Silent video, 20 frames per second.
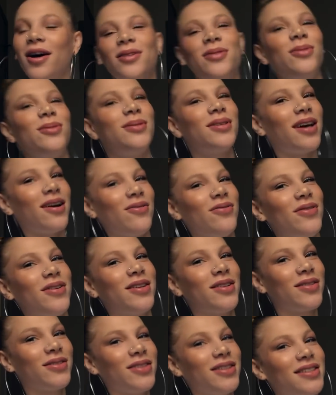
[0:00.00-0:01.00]
2 times for
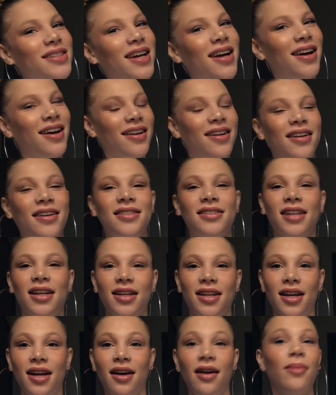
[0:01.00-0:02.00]
the 3 times. It's
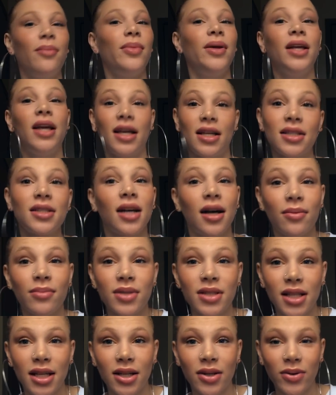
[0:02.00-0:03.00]
like, nah, but yes, I'm
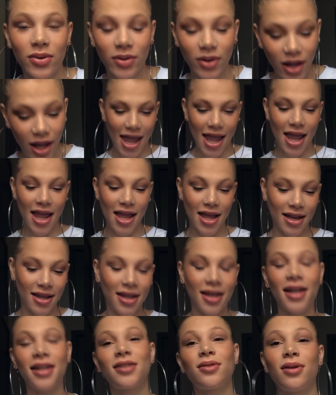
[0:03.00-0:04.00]
single.
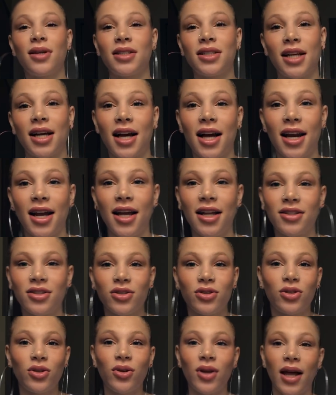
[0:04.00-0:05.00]
And next question I kind of
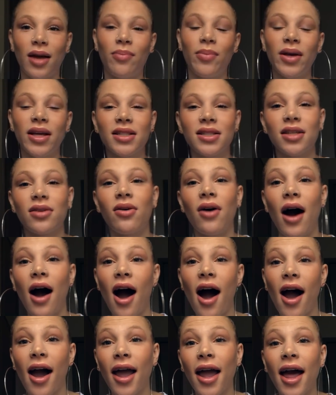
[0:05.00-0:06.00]
answered, do you like being single?
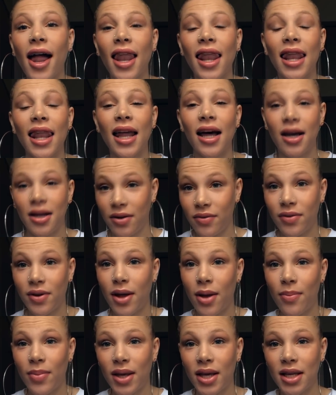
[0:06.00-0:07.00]
I love
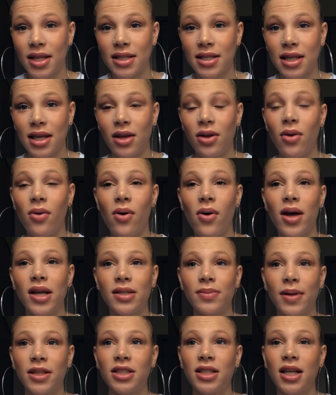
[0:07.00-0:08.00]
being single,
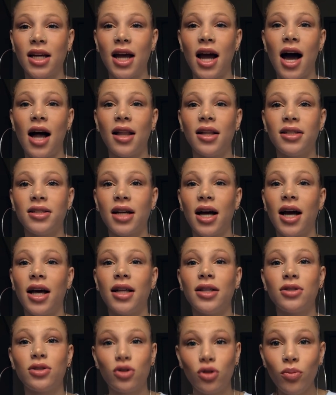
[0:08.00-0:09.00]
especially in college.
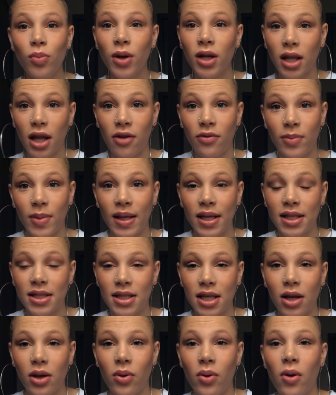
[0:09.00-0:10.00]
I super love being
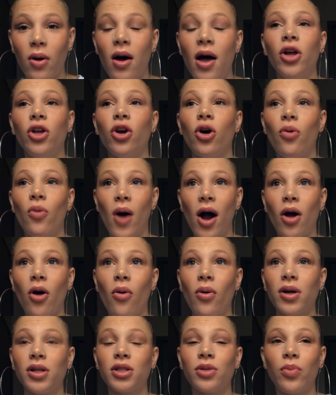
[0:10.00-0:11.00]
single. You know,
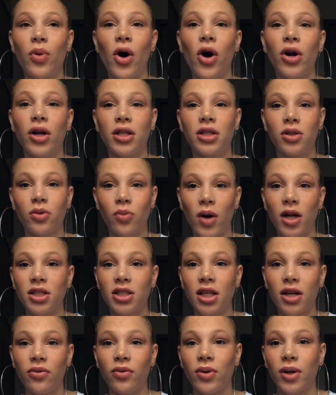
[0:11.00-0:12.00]
going to parties and
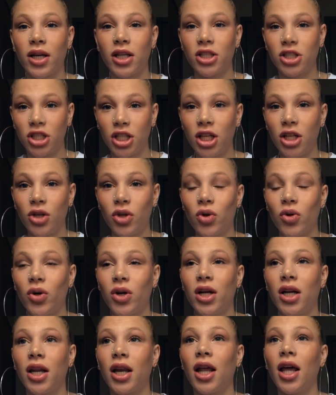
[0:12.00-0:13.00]
watching everyone get cheated
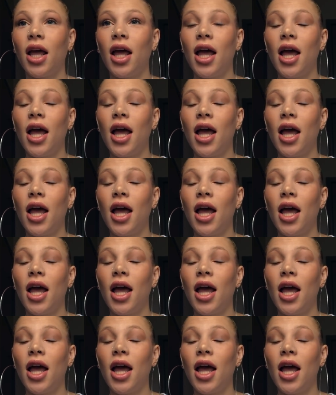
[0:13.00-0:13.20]
on.